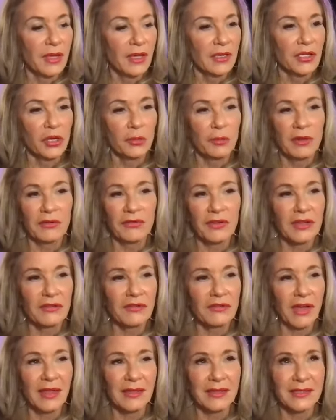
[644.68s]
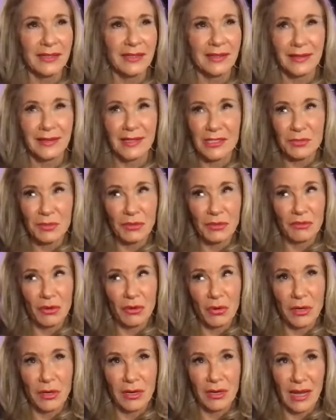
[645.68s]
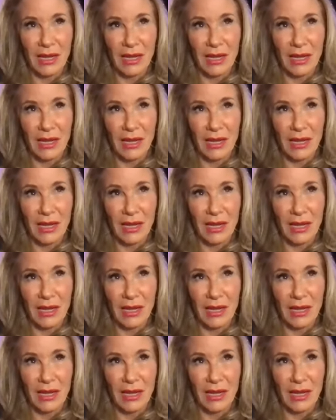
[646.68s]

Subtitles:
you know, My Funny Valentine, it's been recorded